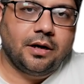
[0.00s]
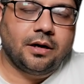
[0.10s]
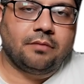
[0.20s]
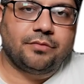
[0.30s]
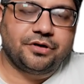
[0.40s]

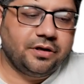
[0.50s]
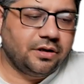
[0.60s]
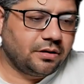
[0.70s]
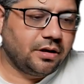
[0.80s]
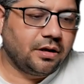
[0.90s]
machine
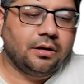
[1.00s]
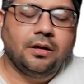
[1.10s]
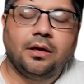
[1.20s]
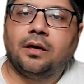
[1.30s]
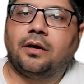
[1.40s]
learning,
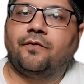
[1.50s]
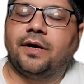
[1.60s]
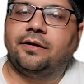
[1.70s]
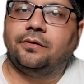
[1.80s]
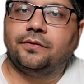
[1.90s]

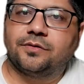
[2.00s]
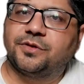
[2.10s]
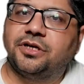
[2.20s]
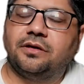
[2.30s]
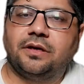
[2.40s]
why to use
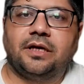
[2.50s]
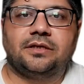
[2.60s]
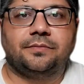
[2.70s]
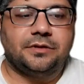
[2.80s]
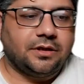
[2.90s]
machine learning,
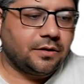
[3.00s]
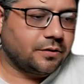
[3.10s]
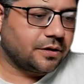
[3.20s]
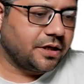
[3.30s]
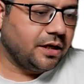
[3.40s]
some
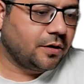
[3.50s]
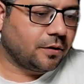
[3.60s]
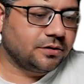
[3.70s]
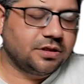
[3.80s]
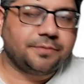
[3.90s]
key
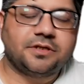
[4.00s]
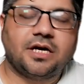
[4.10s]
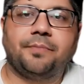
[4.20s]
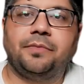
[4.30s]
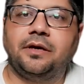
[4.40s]
concepts,
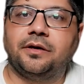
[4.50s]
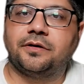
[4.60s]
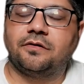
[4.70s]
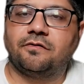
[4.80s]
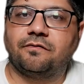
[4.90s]

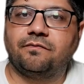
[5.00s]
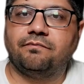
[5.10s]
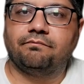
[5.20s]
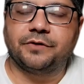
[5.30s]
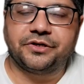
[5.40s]
application of
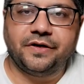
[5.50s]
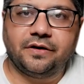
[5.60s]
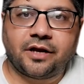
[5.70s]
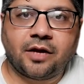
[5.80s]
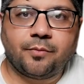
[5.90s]
machine
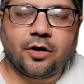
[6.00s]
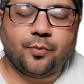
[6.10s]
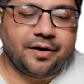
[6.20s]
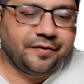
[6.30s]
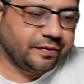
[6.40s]
learning in
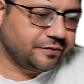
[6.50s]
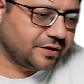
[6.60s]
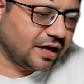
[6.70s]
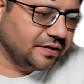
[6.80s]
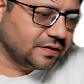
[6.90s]
biomedical
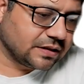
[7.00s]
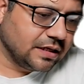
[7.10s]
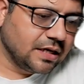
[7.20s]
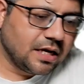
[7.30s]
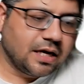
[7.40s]
science,
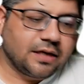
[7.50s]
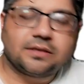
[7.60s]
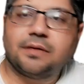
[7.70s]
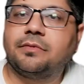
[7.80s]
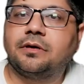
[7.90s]

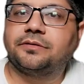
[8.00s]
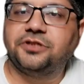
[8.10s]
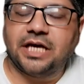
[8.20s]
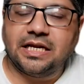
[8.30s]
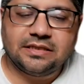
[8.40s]
some
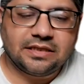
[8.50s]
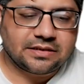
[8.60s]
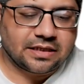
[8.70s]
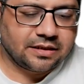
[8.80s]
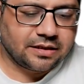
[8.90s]
challenges
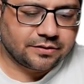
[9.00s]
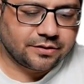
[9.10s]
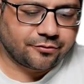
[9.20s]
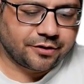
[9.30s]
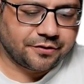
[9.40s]
and
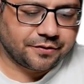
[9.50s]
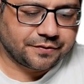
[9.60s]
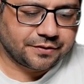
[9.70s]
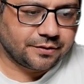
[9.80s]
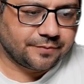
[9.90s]
considerations.